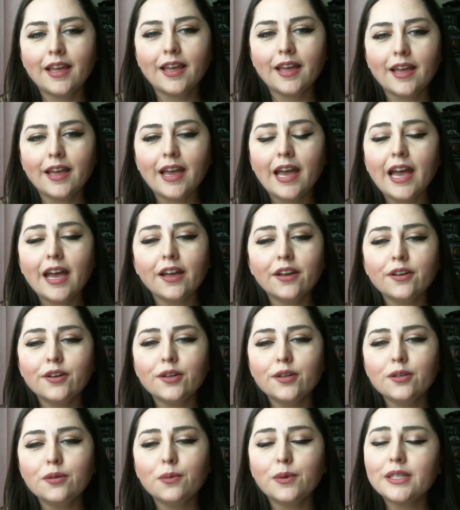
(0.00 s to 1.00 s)
Hat
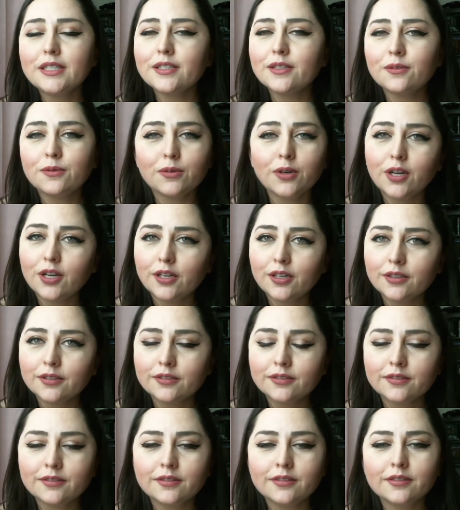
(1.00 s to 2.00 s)
girl wasn't
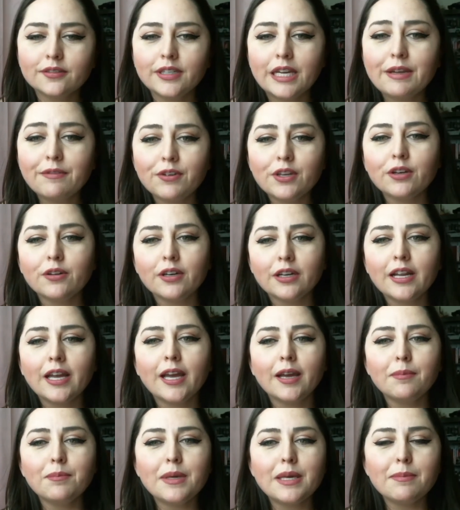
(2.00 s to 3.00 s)
wrong. If you're
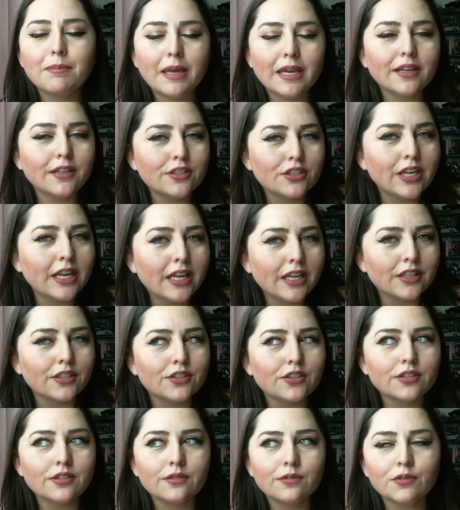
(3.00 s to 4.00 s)
unhappy, make a
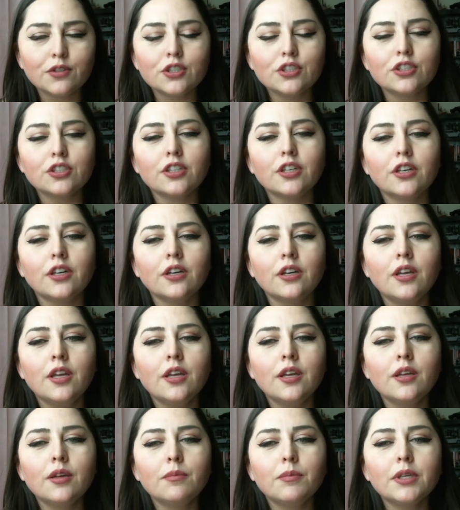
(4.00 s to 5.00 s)
change, for sure.
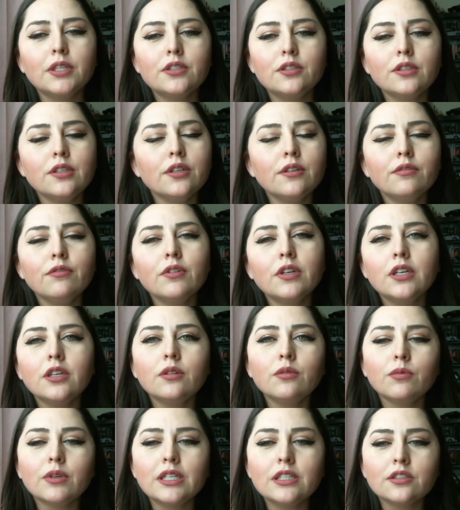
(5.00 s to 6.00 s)
But do your
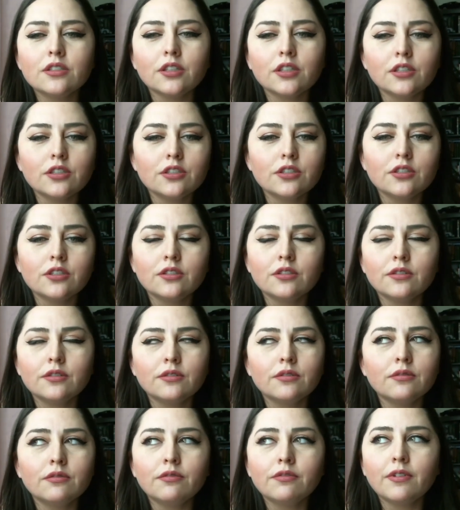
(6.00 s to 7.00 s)
freaking research.
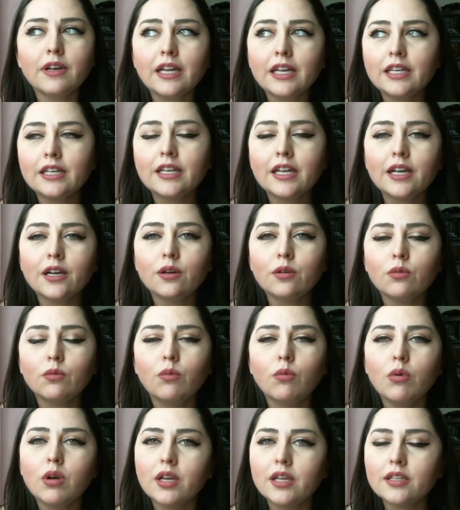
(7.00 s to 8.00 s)
Find out
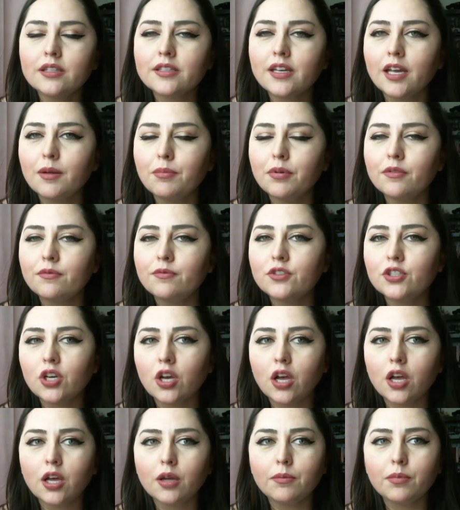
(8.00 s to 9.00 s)
what type of
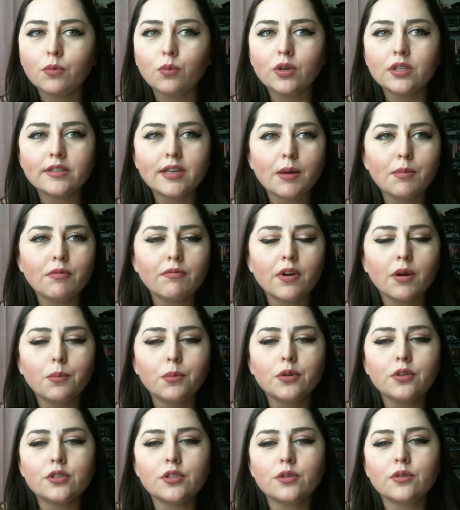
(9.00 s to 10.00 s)
job, what type of
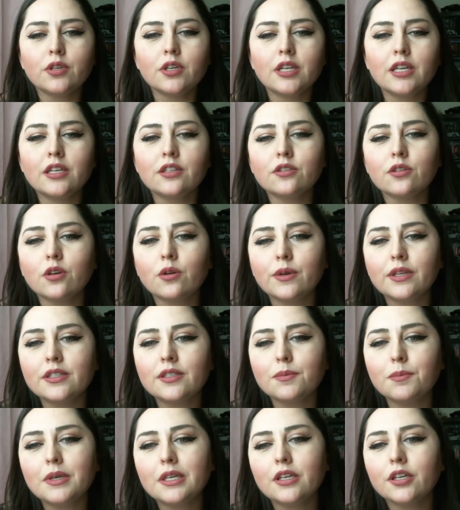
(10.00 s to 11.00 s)
opportunity is going
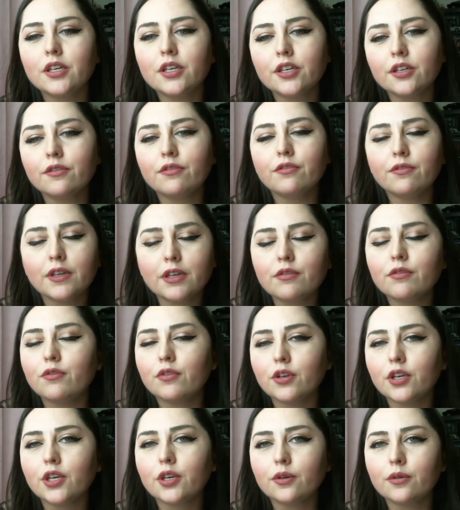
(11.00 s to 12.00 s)
to be a good fit
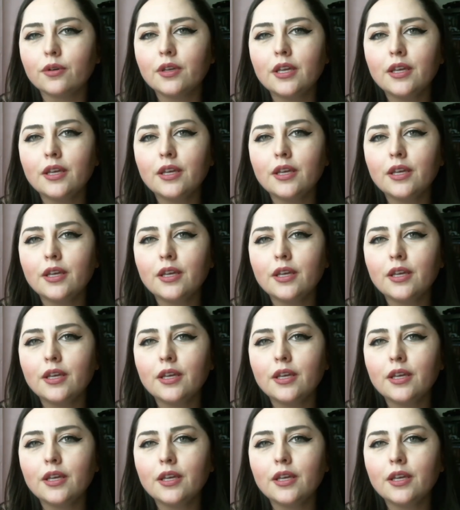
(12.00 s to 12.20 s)
for you.